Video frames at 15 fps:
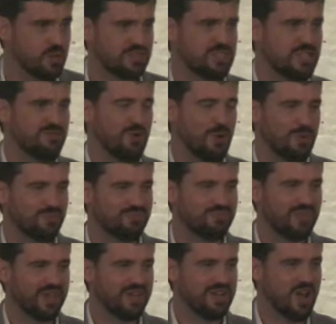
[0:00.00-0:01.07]
was evil,
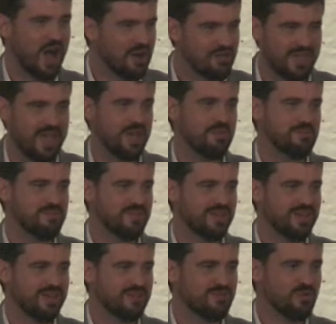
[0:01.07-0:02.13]
not them
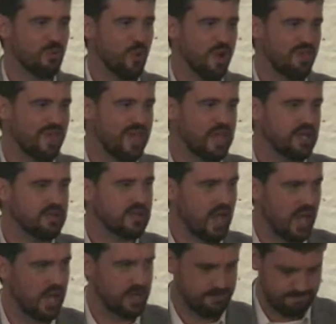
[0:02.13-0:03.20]
for what they had
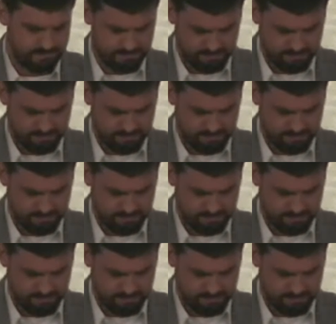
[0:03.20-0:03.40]
done.